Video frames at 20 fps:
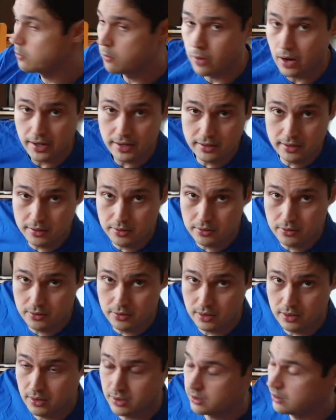white that you
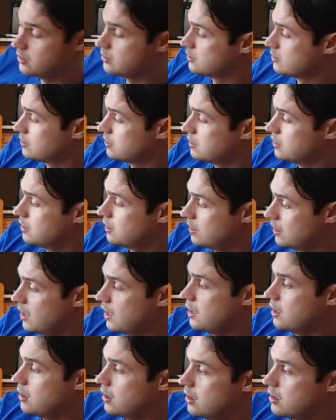see there, it
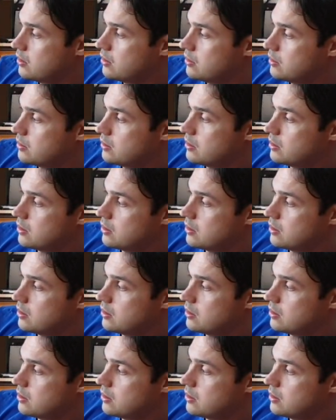had a lot of